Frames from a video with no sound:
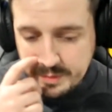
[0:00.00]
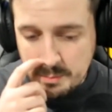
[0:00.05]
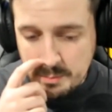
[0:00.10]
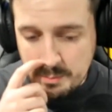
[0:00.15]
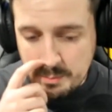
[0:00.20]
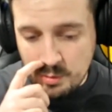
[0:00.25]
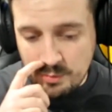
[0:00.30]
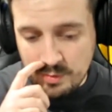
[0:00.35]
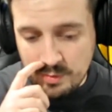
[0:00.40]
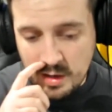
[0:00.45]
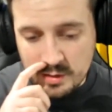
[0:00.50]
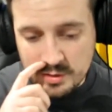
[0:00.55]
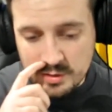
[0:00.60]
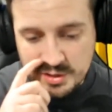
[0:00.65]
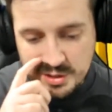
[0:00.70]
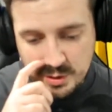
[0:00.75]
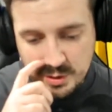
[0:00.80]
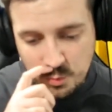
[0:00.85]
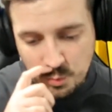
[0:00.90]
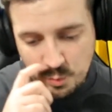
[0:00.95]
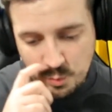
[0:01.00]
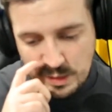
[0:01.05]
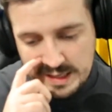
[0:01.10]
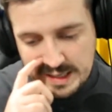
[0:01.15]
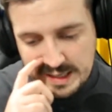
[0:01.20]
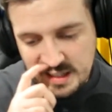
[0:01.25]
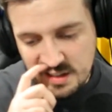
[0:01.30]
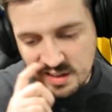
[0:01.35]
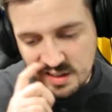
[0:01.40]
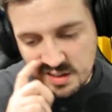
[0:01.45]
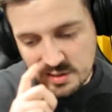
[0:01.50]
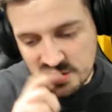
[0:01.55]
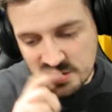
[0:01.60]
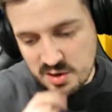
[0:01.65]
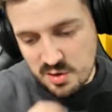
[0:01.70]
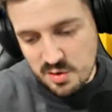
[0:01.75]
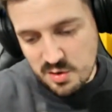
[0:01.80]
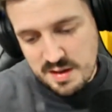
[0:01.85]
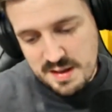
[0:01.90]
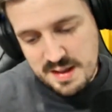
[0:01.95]
Moving on to Willie
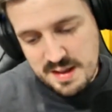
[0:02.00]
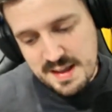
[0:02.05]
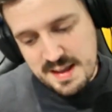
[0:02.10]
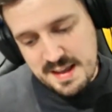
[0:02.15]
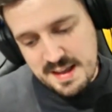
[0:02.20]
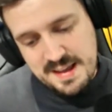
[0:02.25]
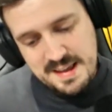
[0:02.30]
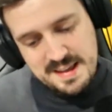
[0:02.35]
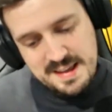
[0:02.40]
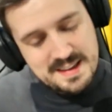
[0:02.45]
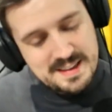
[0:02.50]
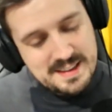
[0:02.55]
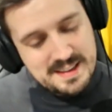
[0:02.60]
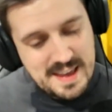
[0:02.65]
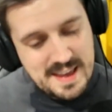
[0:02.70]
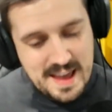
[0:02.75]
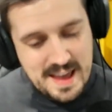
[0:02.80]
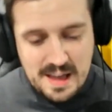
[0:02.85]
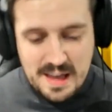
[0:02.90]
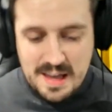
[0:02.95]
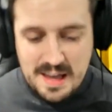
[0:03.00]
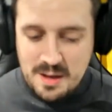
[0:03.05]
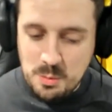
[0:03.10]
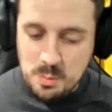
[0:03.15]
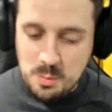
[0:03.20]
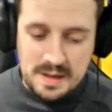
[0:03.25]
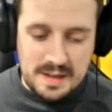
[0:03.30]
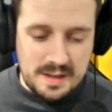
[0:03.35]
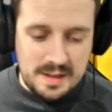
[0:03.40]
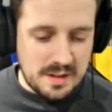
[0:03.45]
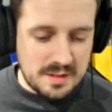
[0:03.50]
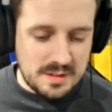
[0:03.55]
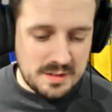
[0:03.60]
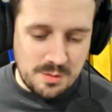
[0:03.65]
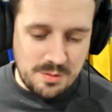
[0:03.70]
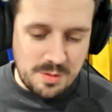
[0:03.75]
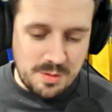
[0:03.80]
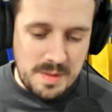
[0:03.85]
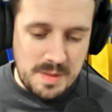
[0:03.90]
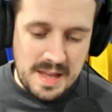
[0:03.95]
Gnonto. Yeah, Willie
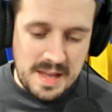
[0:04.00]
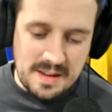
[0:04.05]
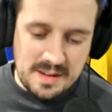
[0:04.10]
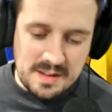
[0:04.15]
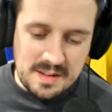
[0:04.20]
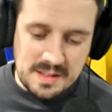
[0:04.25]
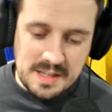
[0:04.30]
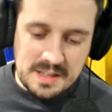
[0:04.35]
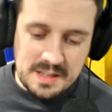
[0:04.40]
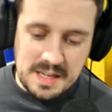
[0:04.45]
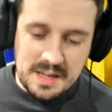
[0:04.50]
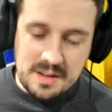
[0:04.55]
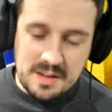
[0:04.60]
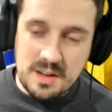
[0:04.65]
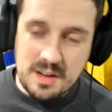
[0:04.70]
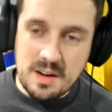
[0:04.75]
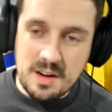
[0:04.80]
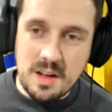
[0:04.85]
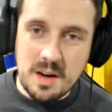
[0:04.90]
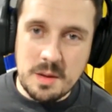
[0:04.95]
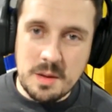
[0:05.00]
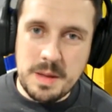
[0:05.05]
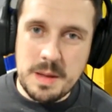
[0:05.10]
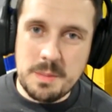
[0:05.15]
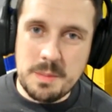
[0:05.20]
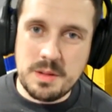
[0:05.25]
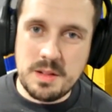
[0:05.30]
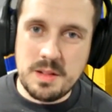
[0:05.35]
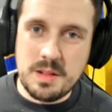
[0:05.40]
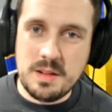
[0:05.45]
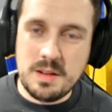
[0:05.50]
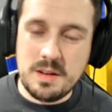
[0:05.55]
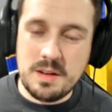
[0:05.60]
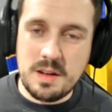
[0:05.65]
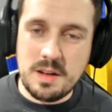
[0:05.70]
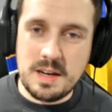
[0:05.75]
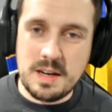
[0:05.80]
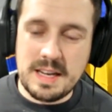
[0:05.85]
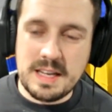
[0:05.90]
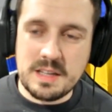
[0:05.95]
Gnonto for me, and I think like a lot of people, a
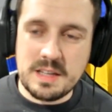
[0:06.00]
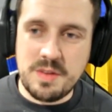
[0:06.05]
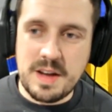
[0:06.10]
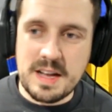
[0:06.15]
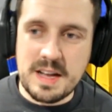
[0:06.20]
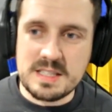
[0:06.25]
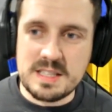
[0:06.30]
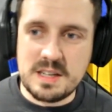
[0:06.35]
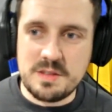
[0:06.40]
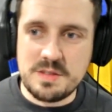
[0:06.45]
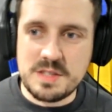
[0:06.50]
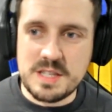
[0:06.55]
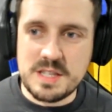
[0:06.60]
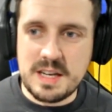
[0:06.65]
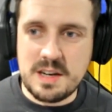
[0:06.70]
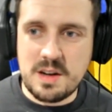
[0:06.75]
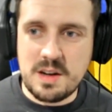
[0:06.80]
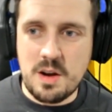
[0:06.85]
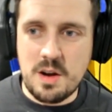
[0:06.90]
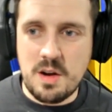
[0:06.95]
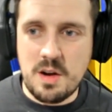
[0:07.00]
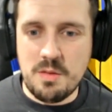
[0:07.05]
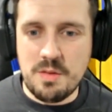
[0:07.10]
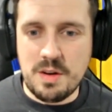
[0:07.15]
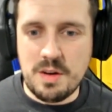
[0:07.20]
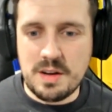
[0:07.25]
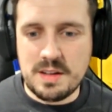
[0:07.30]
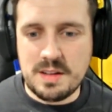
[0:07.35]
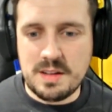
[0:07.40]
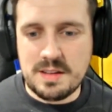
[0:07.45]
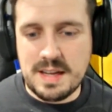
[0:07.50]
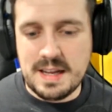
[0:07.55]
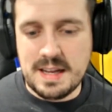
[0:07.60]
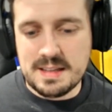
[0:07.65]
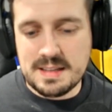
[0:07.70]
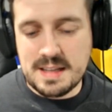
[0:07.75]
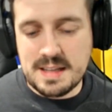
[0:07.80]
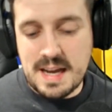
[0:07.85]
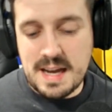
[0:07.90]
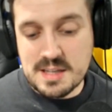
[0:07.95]
lot of Leeds fans that I've seen over
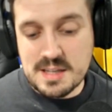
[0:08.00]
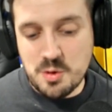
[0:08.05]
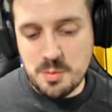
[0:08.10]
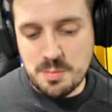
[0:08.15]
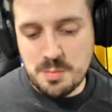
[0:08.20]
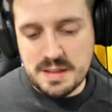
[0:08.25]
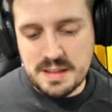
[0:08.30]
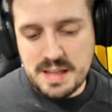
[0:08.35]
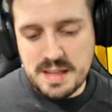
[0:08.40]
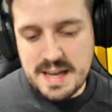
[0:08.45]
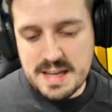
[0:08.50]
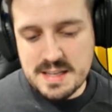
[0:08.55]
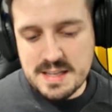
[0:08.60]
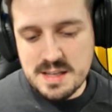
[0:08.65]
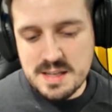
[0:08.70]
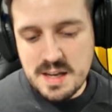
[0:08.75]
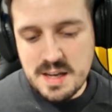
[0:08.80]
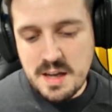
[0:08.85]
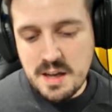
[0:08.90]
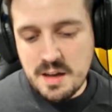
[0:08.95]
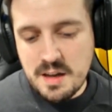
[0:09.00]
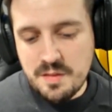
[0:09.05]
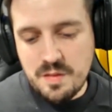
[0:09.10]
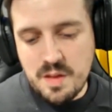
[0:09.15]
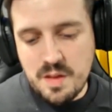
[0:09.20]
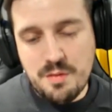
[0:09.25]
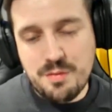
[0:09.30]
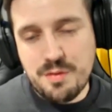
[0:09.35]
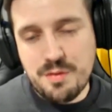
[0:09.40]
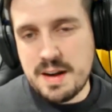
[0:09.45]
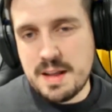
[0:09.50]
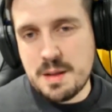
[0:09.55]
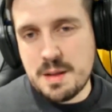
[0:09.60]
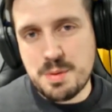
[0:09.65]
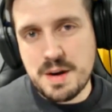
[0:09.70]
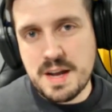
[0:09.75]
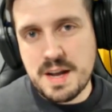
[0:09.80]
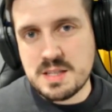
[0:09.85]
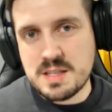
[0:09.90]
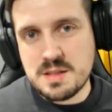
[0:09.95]
the last couple of days, not very
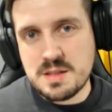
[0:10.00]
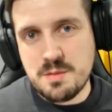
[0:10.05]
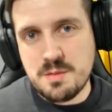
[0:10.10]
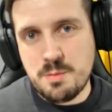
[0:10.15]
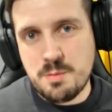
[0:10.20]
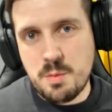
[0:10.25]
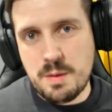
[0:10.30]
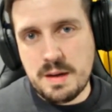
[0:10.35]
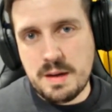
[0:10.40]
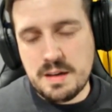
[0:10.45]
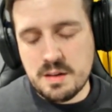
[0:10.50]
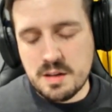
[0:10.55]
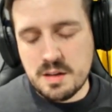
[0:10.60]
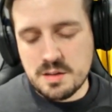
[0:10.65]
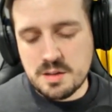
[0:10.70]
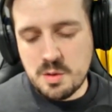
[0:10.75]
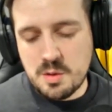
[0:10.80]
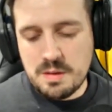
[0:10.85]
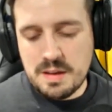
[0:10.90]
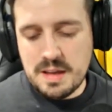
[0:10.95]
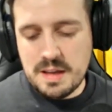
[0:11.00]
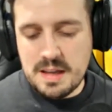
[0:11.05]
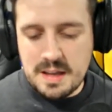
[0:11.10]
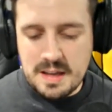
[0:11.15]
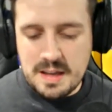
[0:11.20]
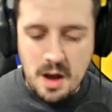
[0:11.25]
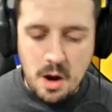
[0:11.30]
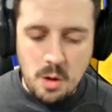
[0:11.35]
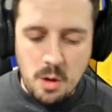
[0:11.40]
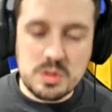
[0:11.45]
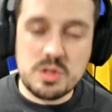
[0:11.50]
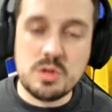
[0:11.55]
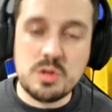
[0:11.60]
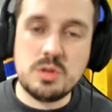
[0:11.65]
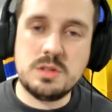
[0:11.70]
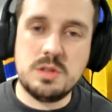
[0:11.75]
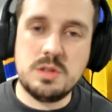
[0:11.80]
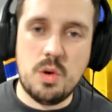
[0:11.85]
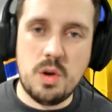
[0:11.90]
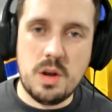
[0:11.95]
impressed with Willie Gnonto. He always
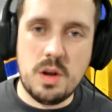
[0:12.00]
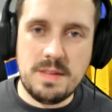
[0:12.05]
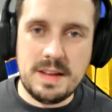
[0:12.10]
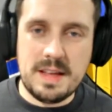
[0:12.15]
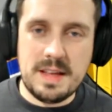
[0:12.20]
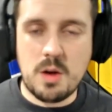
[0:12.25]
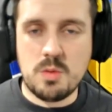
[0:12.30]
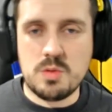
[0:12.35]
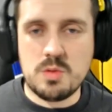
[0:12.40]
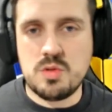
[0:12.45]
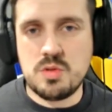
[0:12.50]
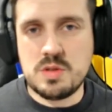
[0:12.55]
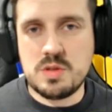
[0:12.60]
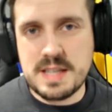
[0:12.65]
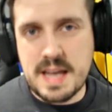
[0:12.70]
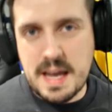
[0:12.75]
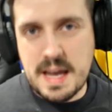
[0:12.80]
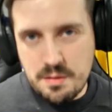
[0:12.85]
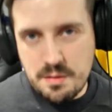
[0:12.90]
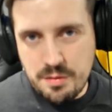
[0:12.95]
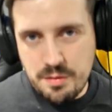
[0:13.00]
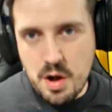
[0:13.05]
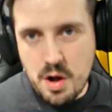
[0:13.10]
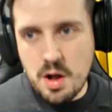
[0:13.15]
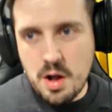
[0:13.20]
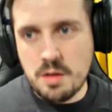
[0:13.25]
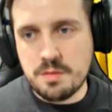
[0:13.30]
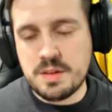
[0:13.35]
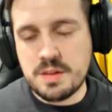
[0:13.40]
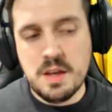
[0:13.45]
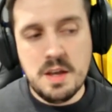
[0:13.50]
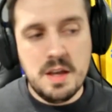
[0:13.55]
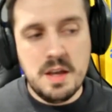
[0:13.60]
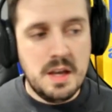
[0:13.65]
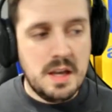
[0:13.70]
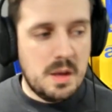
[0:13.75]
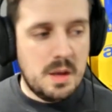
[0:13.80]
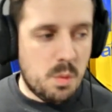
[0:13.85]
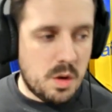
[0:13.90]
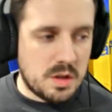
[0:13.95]
looks lively. He always looks to get involved.
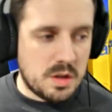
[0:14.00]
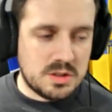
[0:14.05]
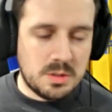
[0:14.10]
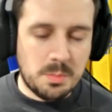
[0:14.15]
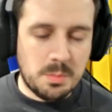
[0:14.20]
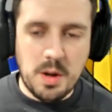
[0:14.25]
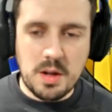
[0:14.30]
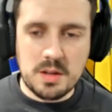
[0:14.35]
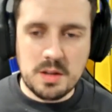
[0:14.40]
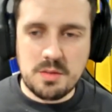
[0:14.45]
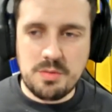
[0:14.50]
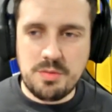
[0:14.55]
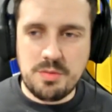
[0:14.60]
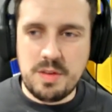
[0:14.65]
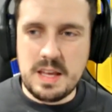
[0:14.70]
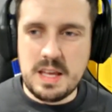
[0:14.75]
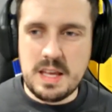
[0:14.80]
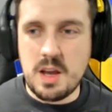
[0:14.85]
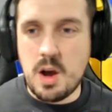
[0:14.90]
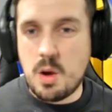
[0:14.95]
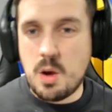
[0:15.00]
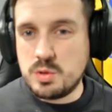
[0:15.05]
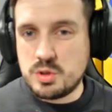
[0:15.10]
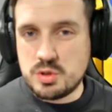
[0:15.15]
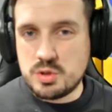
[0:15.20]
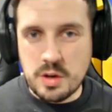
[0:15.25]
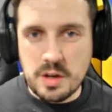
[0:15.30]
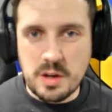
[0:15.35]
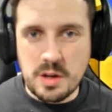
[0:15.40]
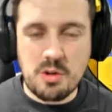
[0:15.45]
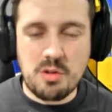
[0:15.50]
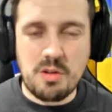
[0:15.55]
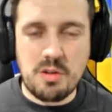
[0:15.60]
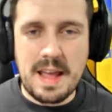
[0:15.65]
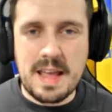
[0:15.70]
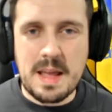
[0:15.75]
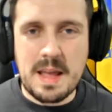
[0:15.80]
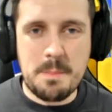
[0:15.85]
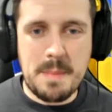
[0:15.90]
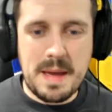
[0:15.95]
He wants the ball to feet. He always trying to
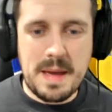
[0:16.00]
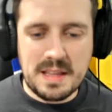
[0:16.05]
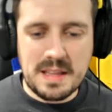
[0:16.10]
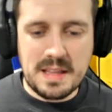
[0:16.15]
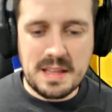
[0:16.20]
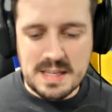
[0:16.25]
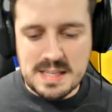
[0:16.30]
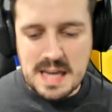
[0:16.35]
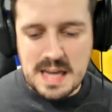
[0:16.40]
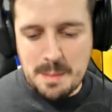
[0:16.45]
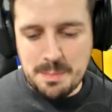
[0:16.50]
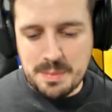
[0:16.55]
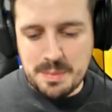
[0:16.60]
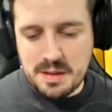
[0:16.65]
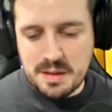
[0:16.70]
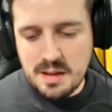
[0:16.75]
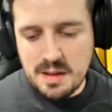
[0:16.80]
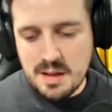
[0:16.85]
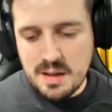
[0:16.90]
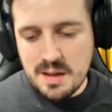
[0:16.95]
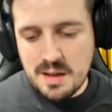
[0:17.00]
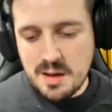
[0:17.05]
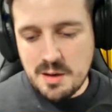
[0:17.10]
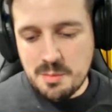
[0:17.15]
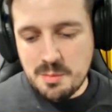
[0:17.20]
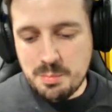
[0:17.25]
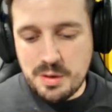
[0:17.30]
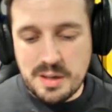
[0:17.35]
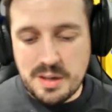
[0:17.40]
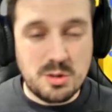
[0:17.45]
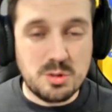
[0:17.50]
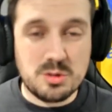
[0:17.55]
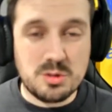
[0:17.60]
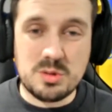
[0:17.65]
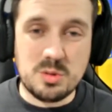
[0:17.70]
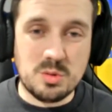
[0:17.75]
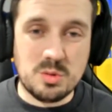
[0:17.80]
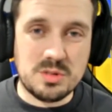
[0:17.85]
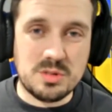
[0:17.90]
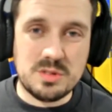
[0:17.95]
create and make things happen, but he
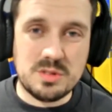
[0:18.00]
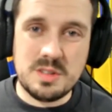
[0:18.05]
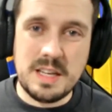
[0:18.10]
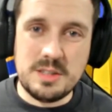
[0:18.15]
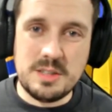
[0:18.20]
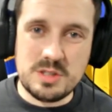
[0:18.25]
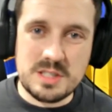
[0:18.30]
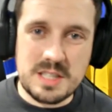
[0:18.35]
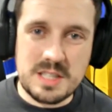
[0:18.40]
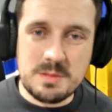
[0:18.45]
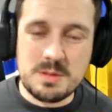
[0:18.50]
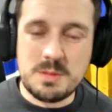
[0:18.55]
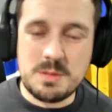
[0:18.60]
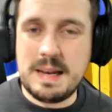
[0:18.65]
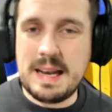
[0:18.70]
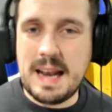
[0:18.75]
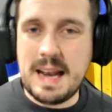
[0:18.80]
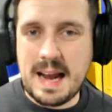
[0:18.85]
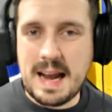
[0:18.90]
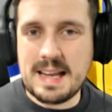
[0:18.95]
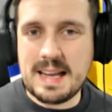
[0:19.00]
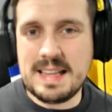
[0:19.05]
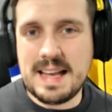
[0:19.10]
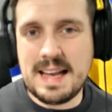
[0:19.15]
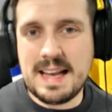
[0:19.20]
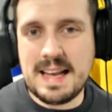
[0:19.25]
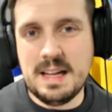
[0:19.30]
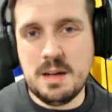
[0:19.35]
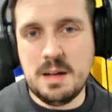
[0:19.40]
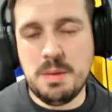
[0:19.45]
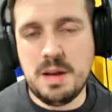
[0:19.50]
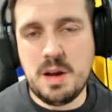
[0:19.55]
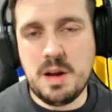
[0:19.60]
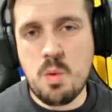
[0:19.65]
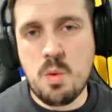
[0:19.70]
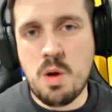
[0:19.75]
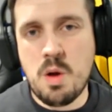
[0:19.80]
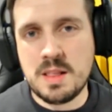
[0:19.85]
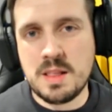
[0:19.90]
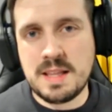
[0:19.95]
just doesn't. He just seems to be lacking that little bit of
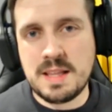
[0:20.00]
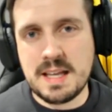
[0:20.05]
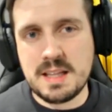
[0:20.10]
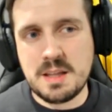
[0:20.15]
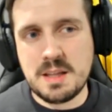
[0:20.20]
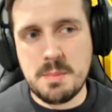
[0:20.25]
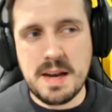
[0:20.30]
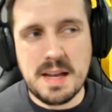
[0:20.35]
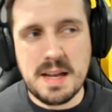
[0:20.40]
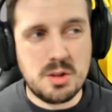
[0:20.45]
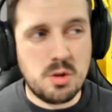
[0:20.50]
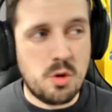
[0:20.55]
quality at the minute. At